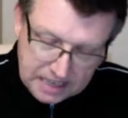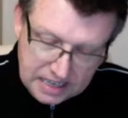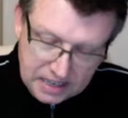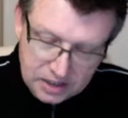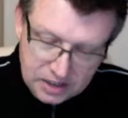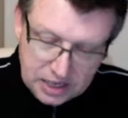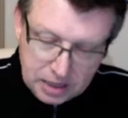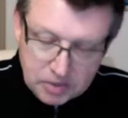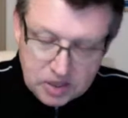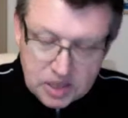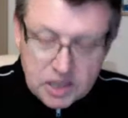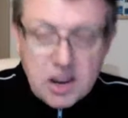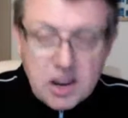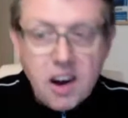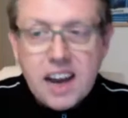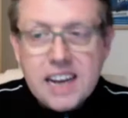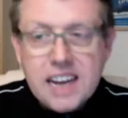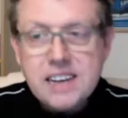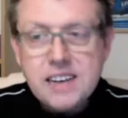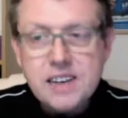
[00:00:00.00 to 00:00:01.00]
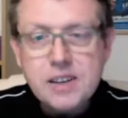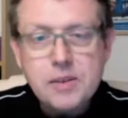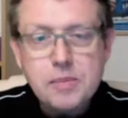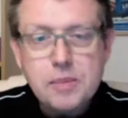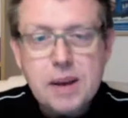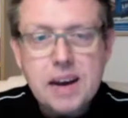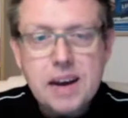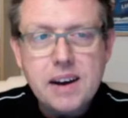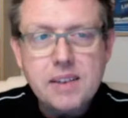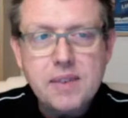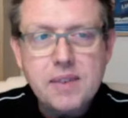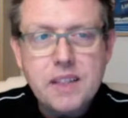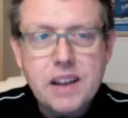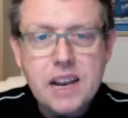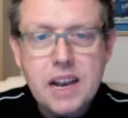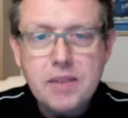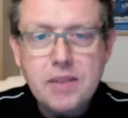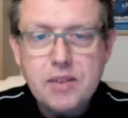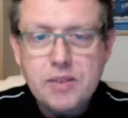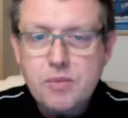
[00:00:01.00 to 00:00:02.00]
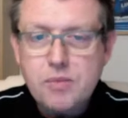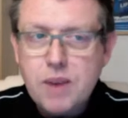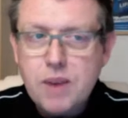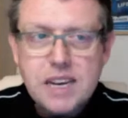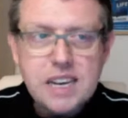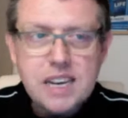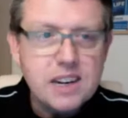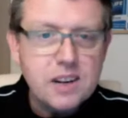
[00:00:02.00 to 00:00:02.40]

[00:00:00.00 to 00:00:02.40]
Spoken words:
Chapter 9 is about For the Love of Money,